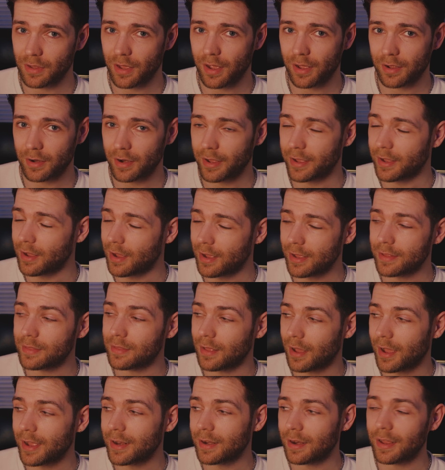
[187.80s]
not, I
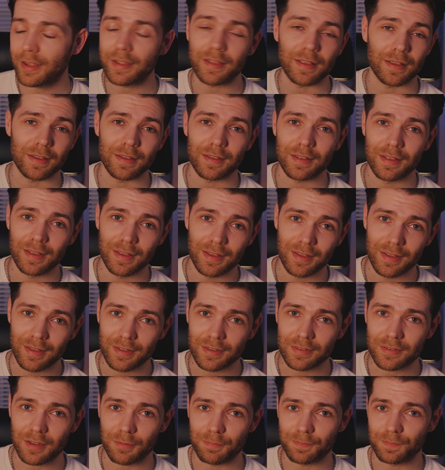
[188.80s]
like it.
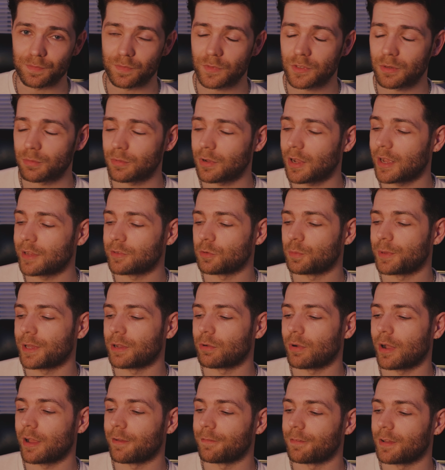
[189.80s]
Some guys will be
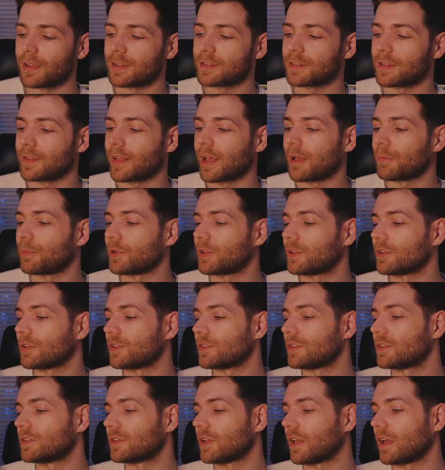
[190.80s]
quite averse to that
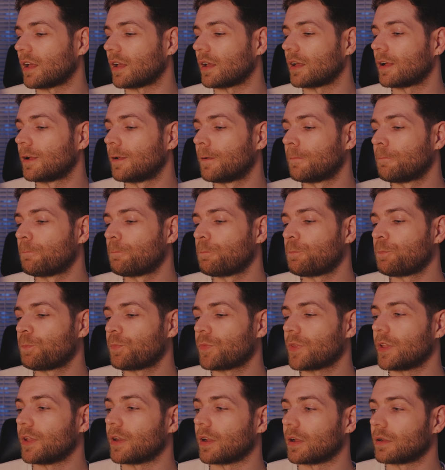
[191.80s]
because
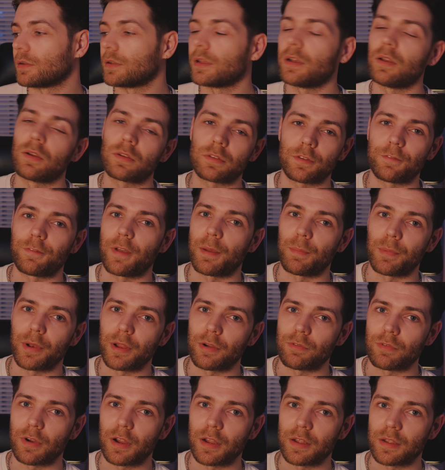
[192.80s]
you know, it looks
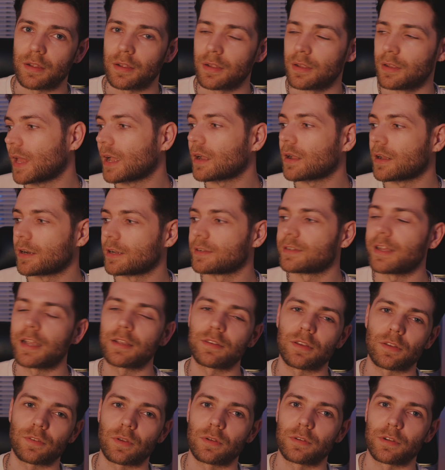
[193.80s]
effeminate, right? That kind of
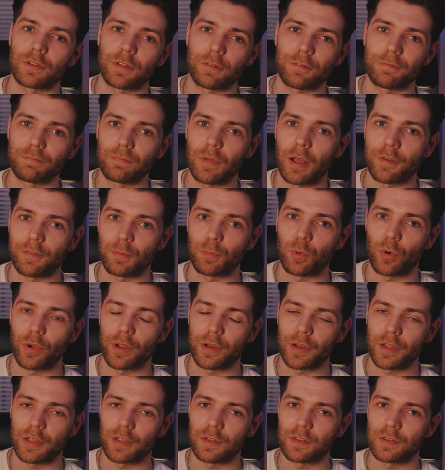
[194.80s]
takes us on to the other
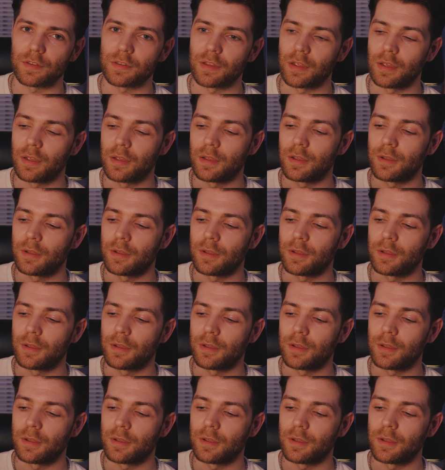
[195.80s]
point, is